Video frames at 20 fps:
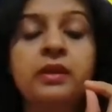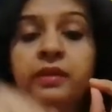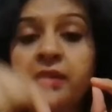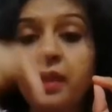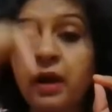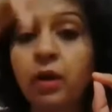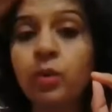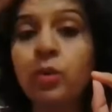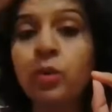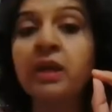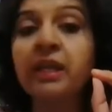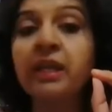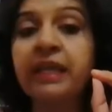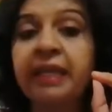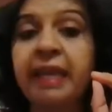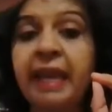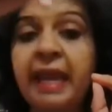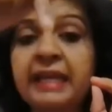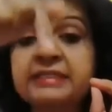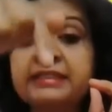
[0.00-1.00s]
Now,
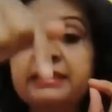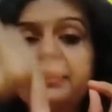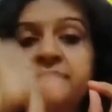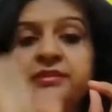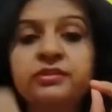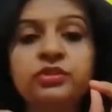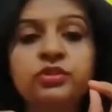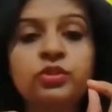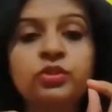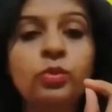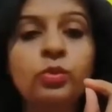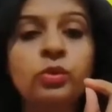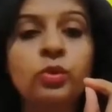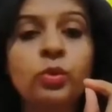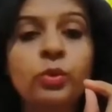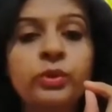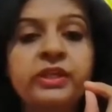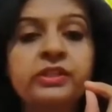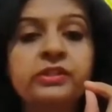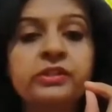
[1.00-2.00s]
as it is
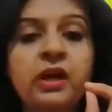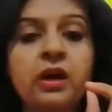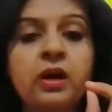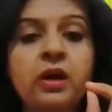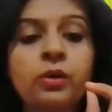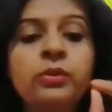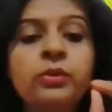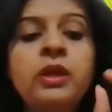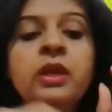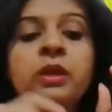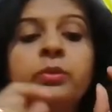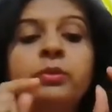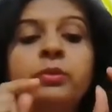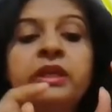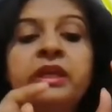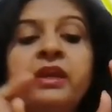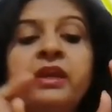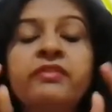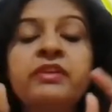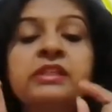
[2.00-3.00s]
going down, we
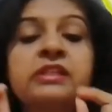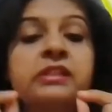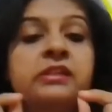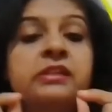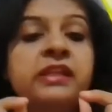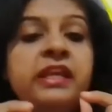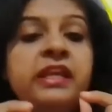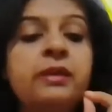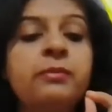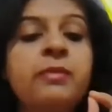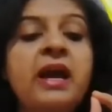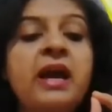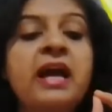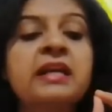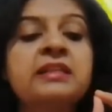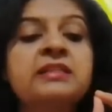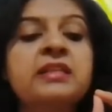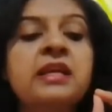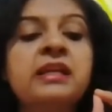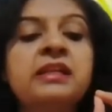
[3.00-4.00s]
give it a name
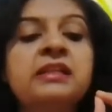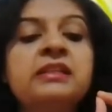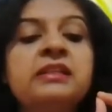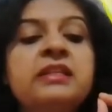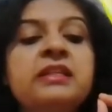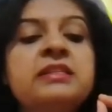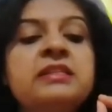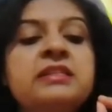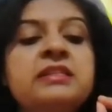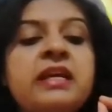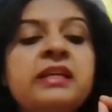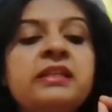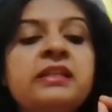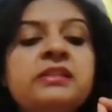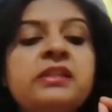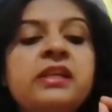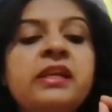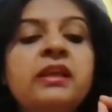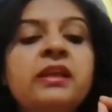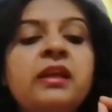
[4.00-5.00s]
as
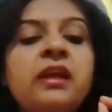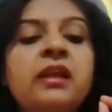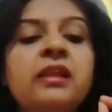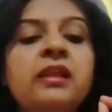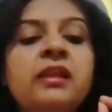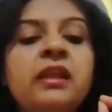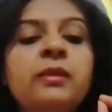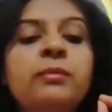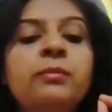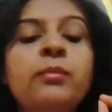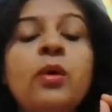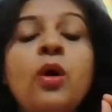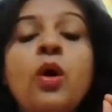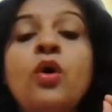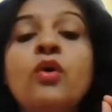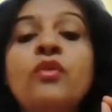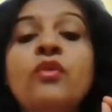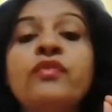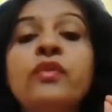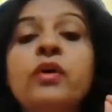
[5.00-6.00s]
descending limb
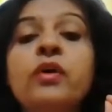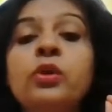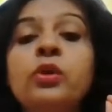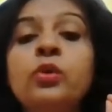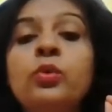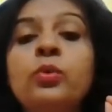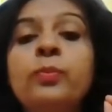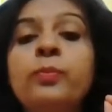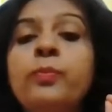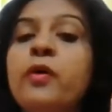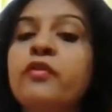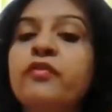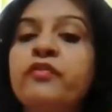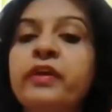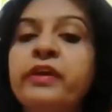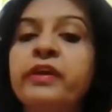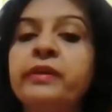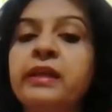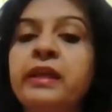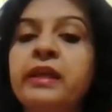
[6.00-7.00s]
of loop of
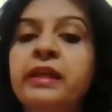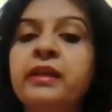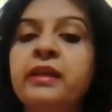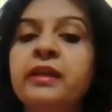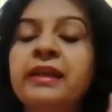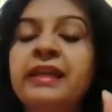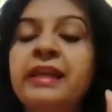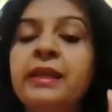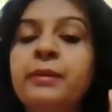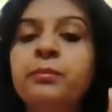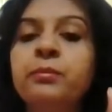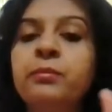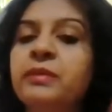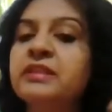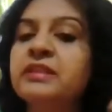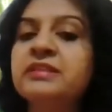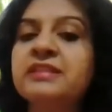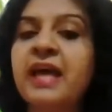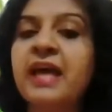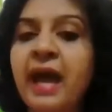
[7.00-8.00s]
Henle. Limb
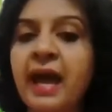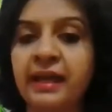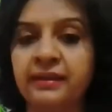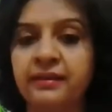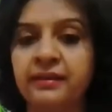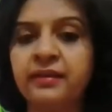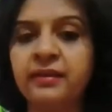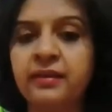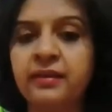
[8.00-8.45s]
means hand.